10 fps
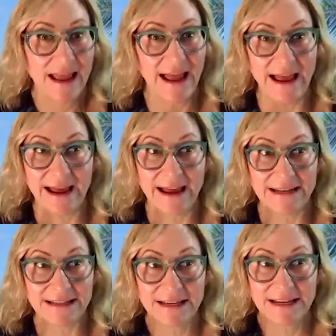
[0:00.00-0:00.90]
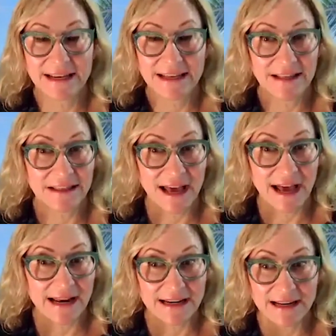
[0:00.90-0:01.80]
And
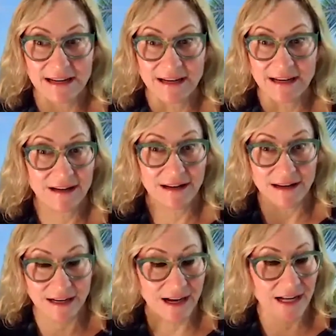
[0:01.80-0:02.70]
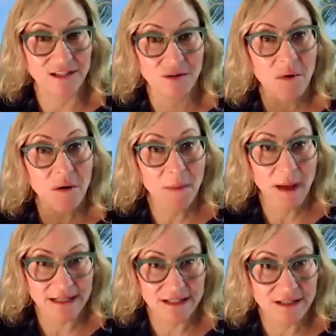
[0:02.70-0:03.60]
that got some
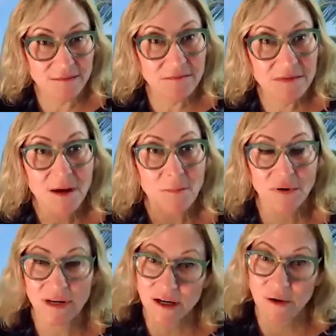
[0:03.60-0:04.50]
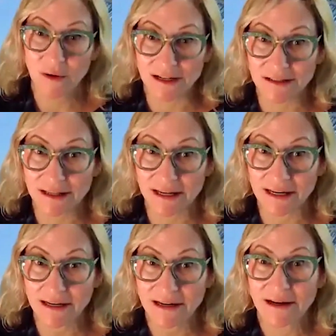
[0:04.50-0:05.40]
momentum pretty
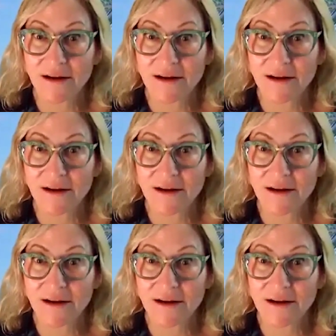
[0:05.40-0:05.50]
quickly,